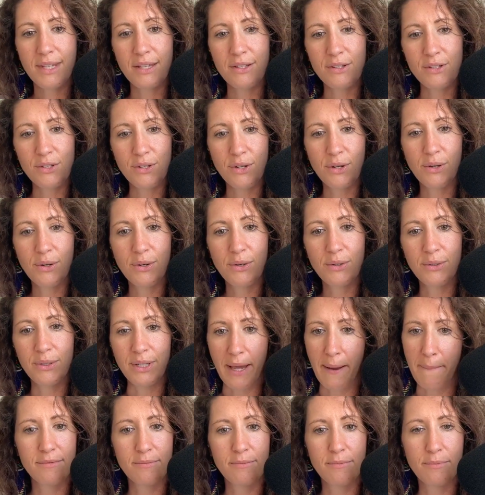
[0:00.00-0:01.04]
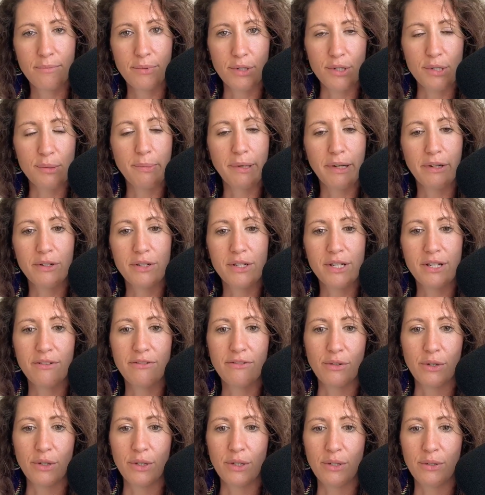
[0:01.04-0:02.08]
So yeah, prosperity
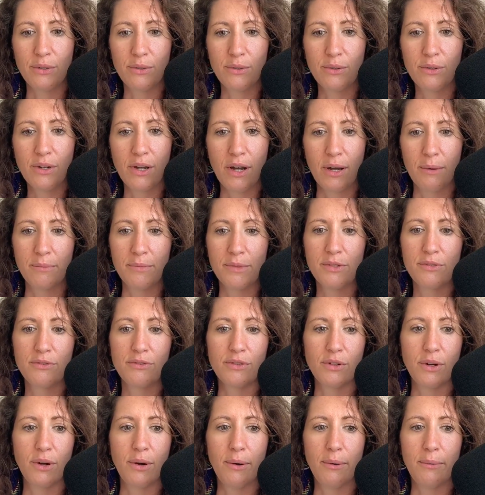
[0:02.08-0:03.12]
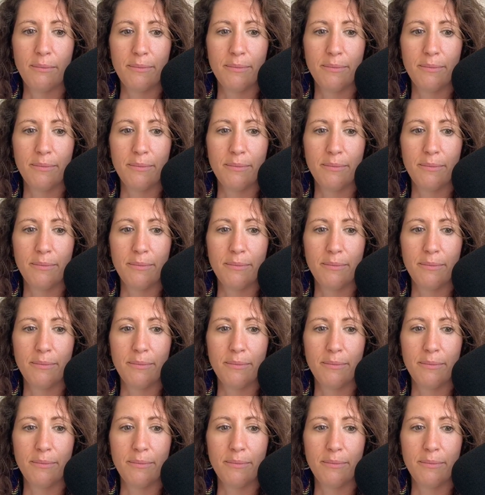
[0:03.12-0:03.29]
for you comes from